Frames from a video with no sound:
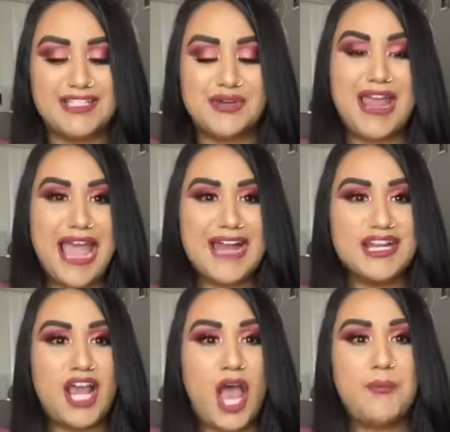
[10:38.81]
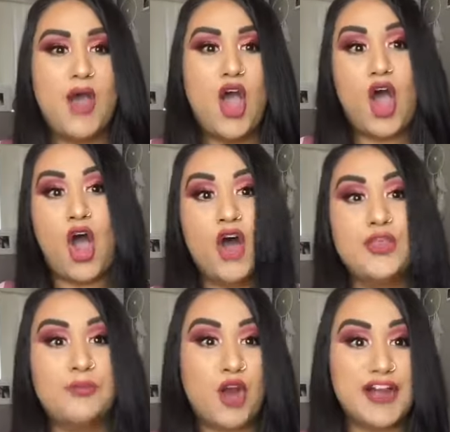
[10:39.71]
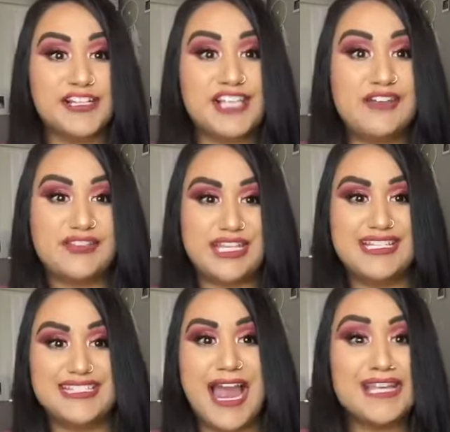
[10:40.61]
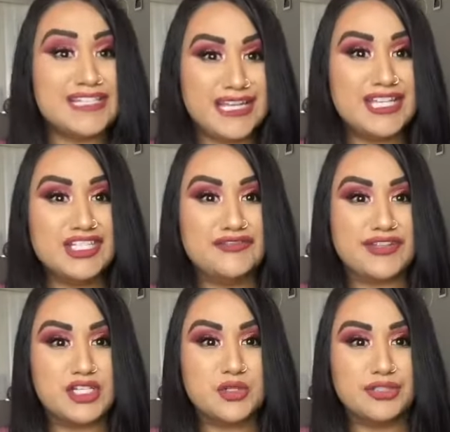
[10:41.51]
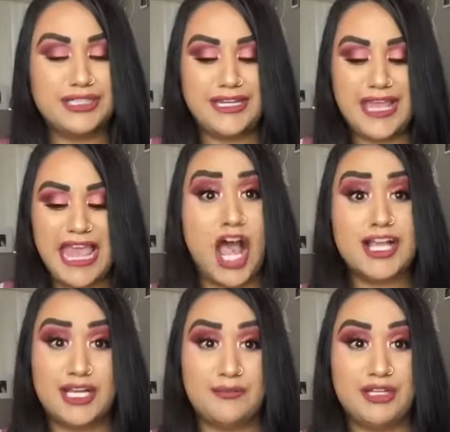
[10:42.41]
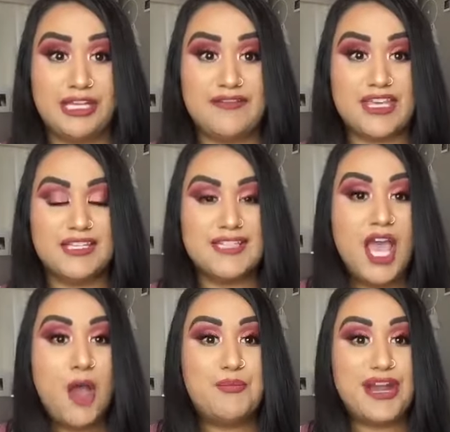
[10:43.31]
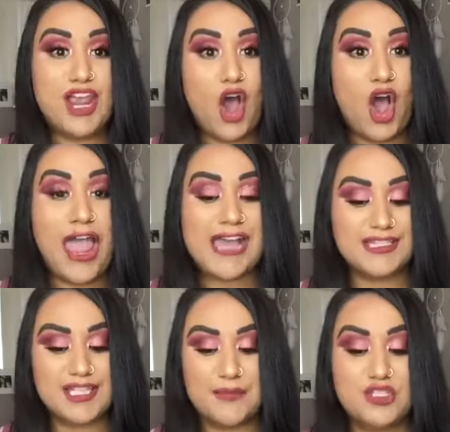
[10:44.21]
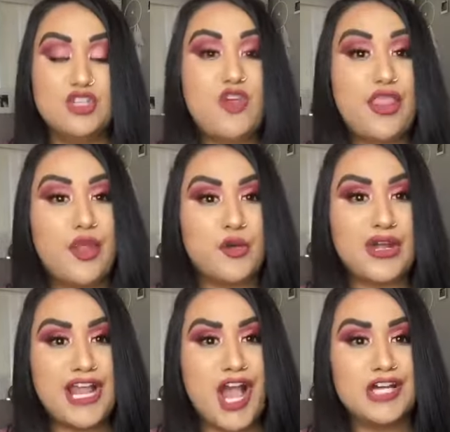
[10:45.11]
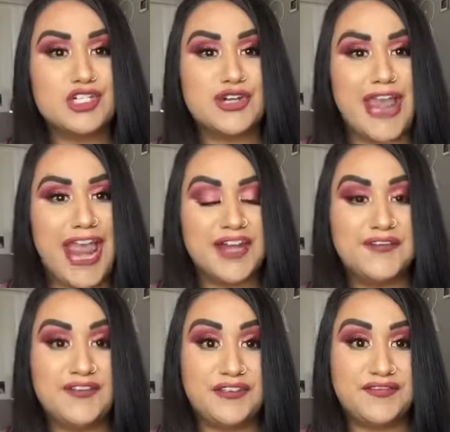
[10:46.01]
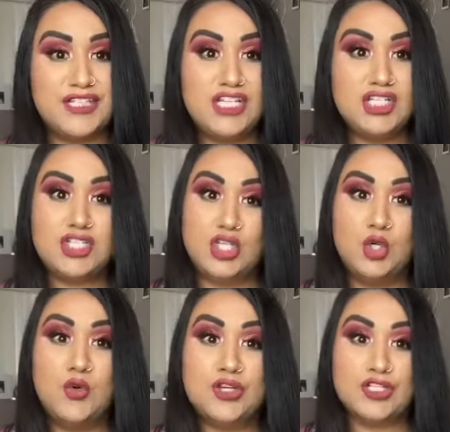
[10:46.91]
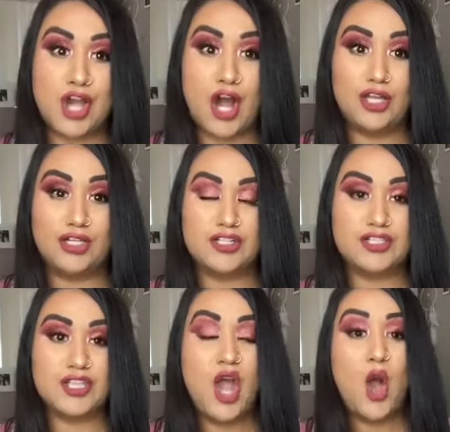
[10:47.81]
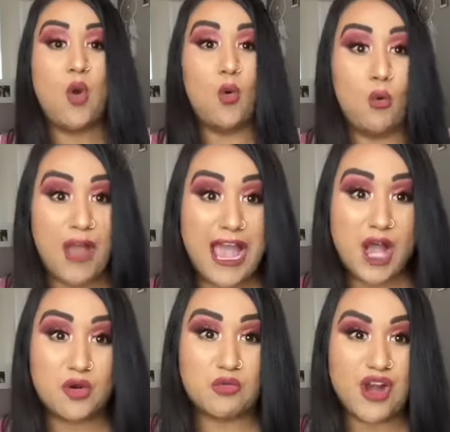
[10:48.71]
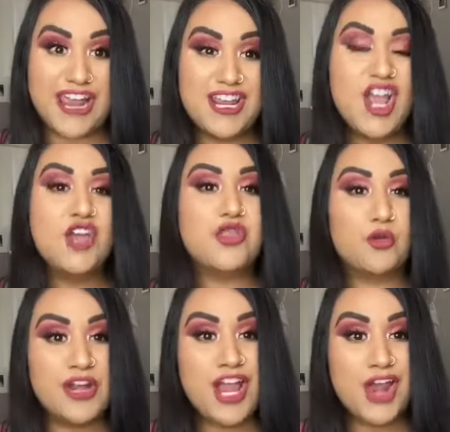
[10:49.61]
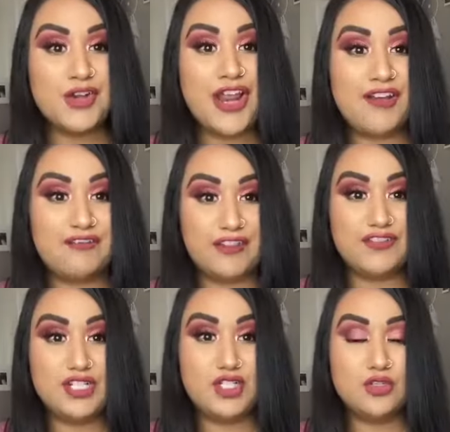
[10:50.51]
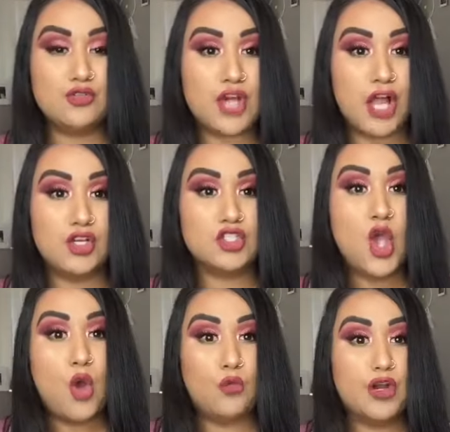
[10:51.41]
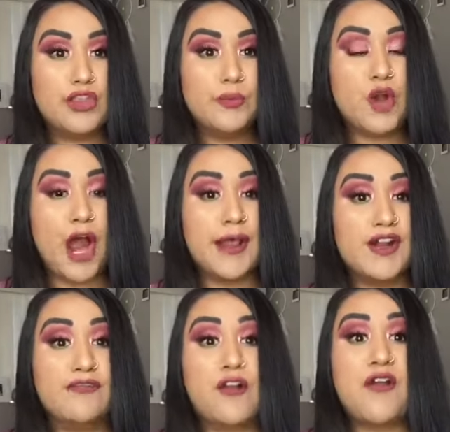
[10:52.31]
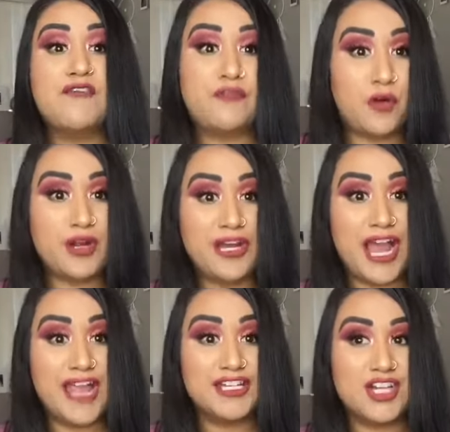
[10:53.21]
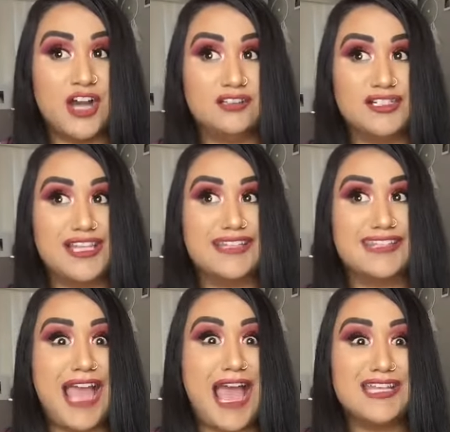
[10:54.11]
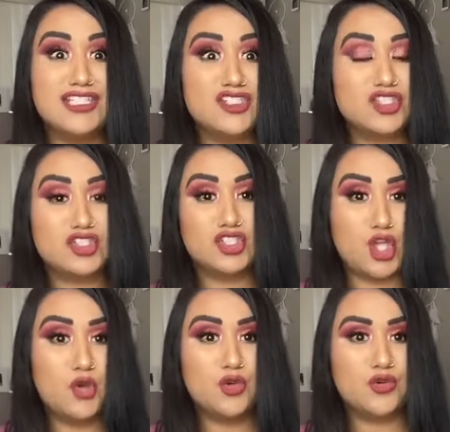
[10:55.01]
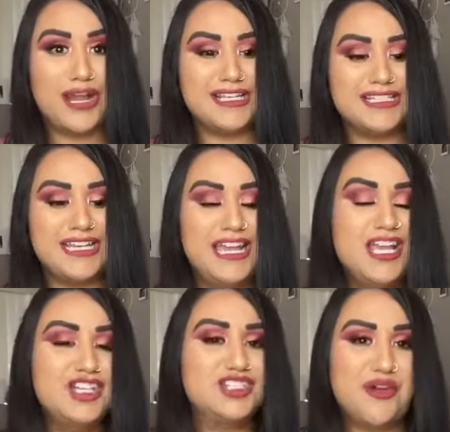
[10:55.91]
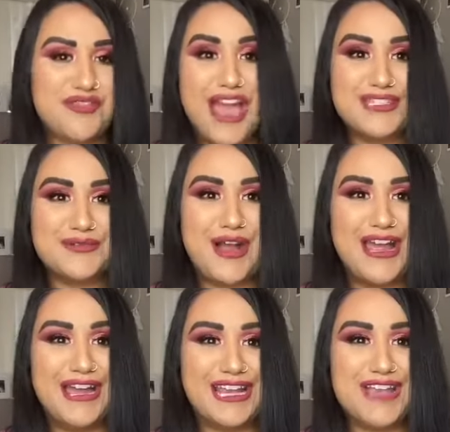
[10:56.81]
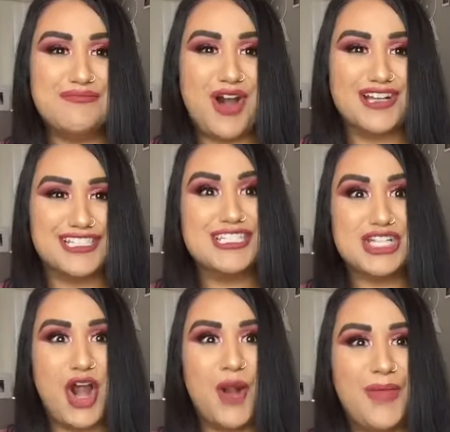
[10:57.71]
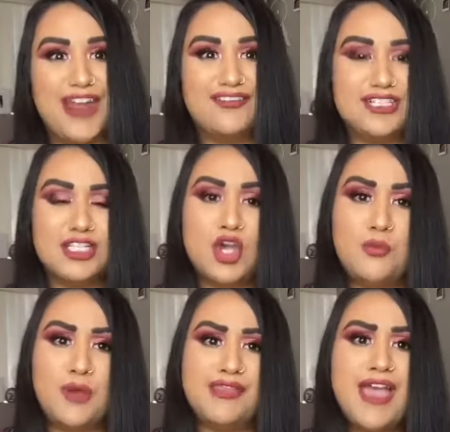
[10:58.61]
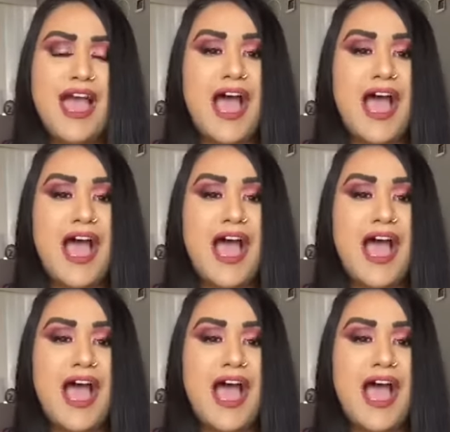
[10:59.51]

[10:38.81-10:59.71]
So I added up all the products of these guys individually. Not gonna believe this, but it all adds up to $352. Wow, right? $352 worth of product for $49. Like, that is so crazy. So that's why I get BOXYCHARM every single month.